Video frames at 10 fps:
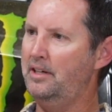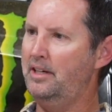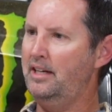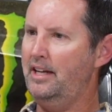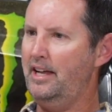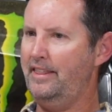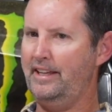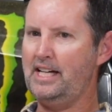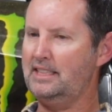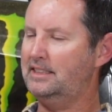Yeah.
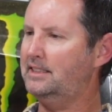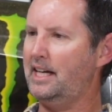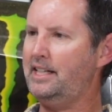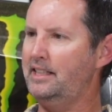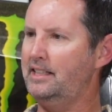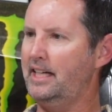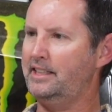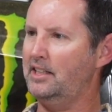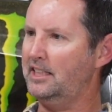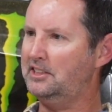Then got second at
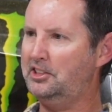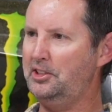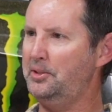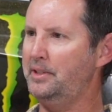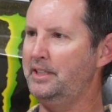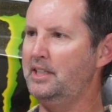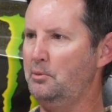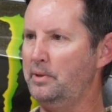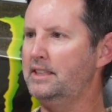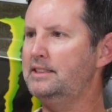the last two and,
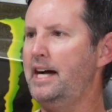and won the